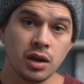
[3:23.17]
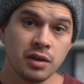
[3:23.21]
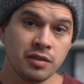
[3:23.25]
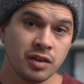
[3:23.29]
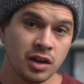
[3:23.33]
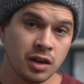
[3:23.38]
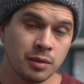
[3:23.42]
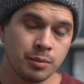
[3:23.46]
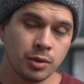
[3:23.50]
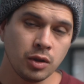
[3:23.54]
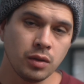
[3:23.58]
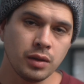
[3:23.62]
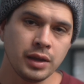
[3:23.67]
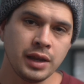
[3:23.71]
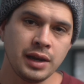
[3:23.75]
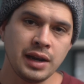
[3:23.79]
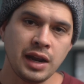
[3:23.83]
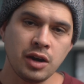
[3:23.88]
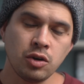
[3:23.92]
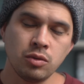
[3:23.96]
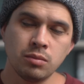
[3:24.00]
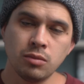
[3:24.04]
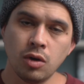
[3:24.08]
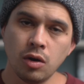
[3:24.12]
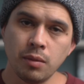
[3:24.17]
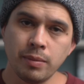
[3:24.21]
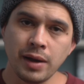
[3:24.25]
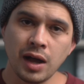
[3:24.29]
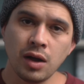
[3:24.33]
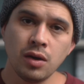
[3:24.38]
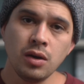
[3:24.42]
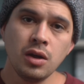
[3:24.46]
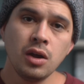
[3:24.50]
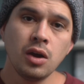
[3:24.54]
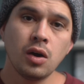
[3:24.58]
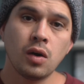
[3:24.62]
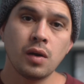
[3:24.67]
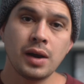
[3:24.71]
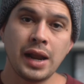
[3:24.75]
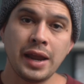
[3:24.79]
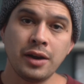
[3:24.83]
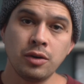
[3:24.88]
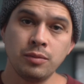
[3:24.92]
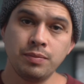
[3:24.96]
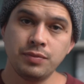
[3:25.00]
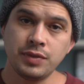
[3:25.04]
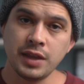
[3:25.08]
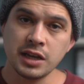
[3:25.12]
available in Lightroom Mobile or
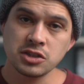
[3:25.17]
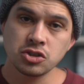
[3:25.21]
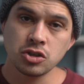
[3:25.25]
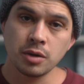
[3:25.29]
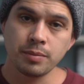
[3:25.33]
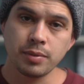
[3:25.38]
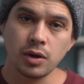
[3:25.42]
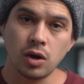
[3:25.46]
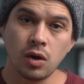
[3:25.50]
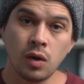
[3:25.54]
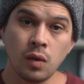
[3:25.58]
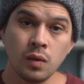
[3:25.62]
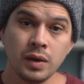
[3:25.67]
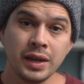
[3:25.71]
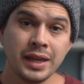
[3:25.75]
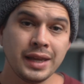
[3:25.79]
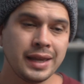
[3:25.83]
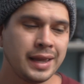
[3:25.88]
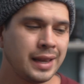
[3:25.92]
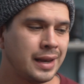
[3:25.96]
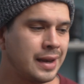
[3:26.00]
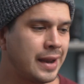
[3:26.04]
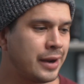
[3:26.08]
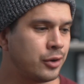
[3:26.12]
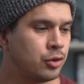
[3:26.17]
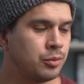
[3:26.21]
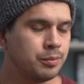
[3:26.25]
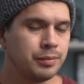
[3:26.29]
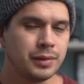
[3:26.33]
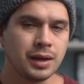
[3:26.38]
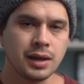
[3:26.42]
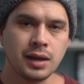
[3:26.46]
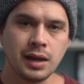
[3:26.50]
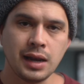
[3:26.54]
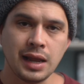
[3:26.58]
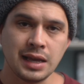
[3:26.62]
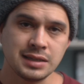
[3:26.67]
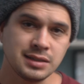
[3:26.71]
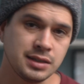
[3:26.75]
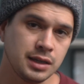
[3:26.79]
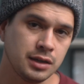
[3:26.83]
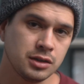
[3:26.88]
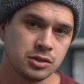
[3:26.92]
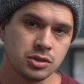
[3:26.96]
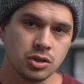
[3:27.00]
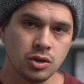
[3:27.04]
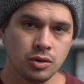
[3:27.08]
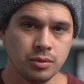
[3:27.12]
Lightroom Desktop, only in Lightroom
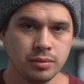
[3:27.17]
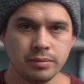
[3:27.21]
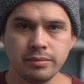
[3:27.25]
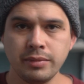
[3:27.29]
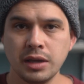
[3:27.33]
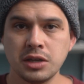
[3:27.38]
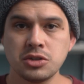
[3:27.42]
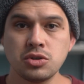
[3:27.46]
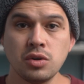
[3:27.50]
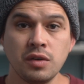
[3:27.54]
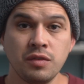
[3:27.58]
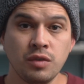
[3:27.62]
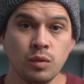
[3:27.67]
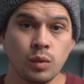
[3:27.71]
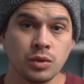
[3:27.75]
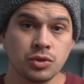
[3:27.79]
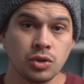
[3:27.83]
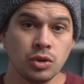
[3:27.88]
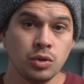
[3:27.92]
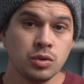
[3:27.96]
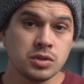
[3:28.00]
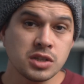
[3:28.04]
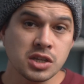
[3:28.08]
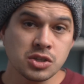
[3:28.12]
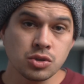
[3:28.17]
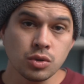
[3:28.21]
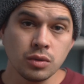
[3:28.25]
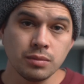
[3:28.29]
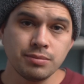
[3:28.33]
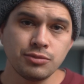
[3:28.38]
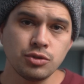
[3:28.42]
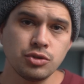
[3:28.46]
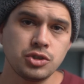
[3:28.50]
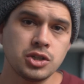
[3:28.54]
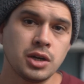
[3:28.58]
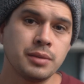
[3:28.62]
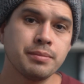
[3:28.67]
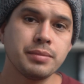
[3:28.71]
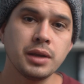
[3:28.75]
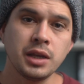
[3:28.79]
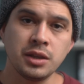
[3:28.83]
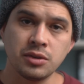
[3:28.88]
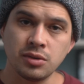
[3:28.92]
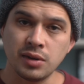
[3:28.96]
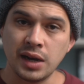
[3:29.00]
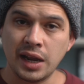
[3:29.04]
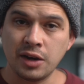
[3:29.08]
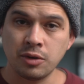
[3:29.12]
Classic. So make sure if you want to use this tool to jump
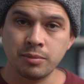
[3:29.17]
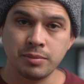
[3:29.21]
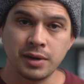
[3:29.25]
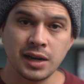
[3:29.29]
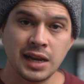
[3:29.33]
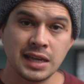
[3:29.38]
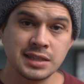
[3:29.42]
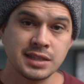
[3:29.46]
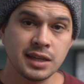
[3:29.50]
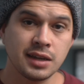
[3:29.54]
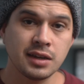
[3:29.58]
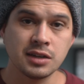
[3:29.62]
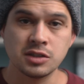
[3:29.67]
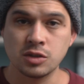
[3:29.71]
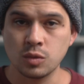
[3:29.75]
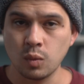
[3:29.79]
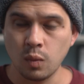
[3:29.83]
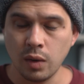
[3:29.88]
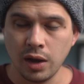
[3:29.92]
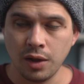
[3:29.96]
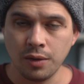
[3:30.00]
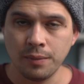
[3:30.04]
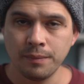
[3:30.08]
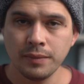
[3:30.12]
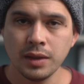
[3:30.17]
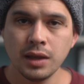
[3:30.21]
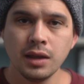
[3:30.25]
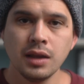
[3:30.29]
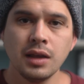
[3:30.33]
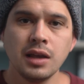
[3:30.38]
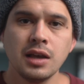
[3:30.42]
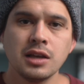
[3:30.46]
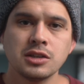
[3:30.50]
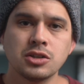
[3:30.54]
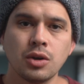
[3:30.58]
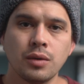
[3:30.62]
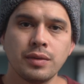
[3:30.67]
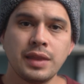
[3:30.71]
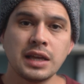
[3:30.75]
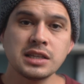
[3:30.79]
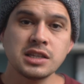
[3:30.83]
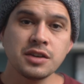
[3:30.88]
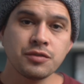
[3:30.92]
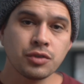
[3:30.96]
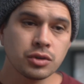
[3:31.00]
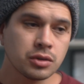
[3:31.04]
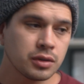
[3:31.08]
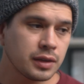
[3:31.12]
into Lightroom Classic as well. So
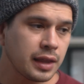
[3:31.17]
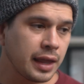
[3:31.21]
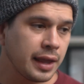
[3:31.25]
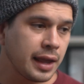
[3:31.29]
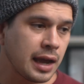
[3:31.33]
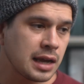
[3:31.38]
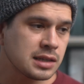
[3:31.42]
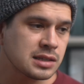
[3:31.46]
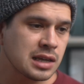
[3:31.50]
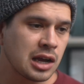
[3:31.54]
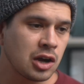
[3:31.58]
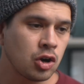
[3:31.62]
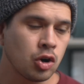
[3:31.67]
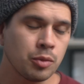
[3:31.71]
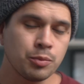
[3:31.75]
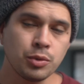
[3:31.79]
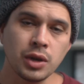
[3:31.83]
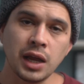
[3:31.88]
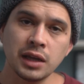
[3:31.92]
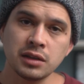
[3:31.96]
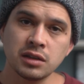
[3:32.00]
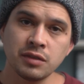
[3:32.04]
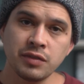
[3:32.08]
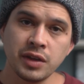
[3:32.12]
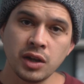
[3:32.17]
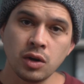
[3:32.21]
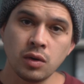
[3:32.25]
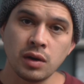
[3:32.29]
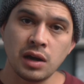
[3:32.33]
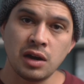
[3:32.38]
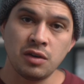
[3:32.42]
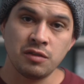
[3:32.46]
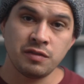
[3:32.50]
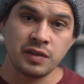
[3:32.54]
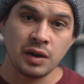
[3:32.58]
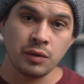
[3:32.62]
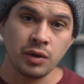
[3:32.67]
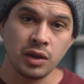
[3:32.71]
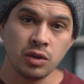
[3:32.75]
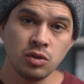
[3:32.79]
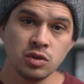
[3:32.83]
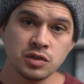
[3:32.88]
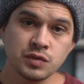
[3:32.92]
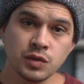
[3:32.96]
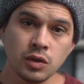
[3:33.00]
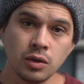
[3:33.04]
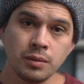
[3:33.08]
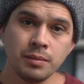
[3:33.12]
that's it for today, guys. I hope you liked the video and found it
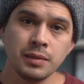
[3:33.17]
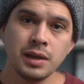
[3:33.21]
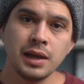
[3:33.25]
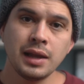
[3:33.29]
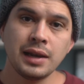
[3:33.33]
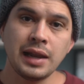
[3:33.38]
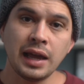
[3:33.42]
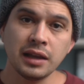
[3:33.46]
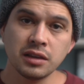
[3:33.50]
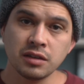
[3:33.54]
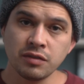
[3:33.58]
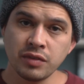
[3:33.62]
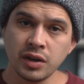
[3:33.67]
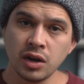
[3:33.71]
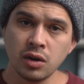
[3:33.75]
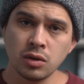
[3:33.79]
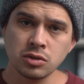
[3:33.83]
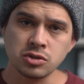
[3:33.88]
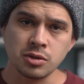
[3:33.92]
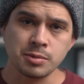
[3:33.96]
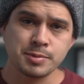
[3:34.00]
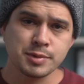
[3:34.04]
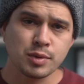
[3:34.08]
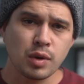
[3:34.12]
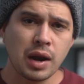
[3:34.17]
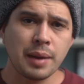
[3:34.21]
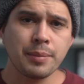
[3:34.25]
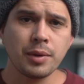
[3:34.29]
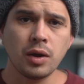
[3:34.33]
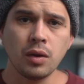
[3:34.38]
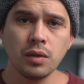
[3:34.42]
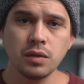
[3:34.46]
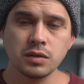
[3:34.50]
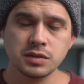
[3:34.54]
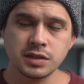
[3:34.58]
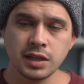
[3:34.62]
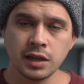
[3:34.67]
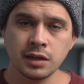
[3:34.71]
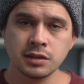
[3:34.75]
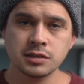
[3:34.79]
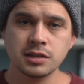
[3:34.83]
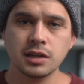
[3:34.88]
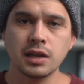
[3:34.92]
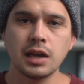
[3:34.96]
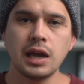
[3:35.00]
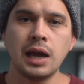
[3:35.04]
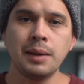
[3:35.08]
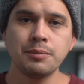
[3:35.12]
useful. Like the video, subscribe, all those
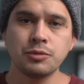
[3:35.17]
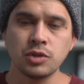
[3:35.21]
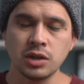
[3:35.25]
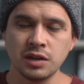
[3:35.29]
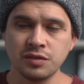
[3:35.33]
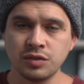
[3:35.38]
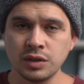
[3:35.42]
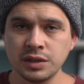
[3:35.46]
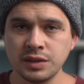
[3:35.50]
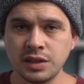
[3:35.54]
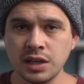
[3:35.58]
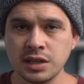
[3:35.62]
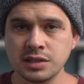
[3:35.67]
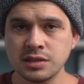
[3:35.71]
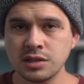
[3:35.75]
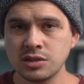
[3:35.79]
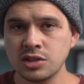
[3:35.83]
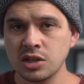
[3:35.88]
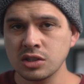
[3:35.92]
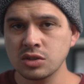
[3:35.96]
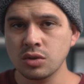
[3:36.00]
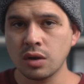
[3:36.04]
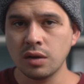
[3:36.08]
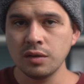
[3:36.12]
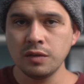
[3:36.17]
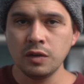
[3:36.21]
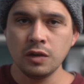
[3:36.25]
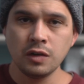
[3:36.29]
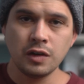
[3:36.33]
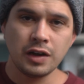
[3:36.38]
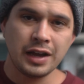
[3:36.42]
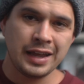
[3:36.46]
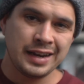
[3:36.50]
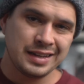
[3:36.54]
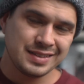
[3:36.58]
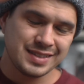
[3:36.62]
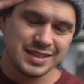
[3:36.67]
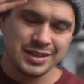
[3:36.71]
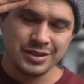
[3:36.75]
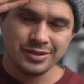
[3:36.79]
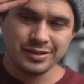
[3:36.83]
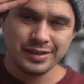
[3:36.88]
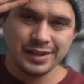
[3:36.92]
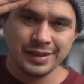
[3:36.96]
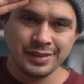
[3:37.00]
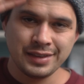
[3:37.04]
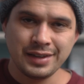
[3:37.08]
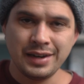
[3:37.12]
things. I'm Tony Fuentes, cheers to all of you, and I'll see
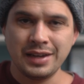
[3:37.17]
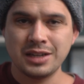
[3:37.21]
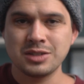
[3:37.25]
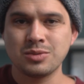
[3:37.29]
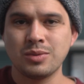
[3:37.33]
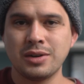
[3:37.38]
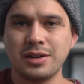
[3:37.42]
you in the next